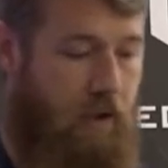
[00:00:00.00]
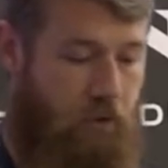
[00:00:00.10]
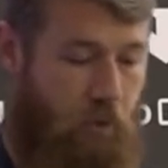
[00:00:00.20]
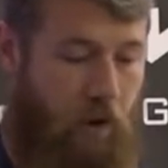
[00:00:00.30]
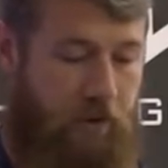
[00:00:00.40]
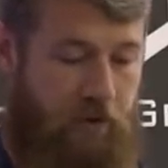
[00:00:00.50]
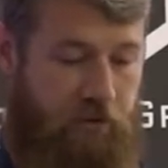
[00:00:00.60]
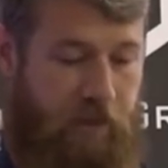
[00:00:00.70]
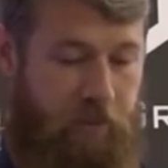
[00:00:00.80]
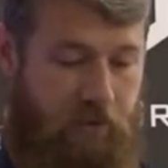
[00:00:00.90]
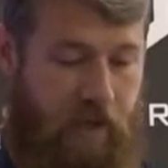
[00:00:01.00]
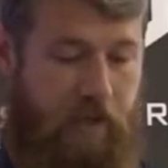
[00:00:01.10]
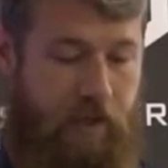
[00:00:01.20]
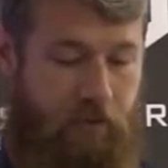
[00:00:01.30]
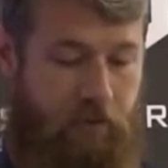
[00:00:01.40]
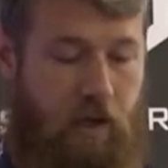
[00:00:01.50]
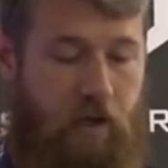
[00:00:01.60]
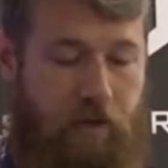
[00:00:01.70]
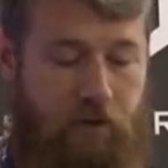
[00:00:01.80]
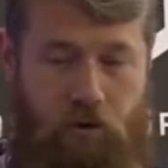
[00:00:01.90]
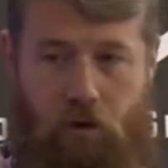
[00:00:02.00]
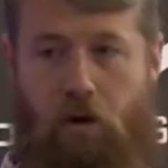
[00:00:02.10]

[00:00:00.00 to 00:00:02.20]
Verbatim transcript: So while this seems tedious, these are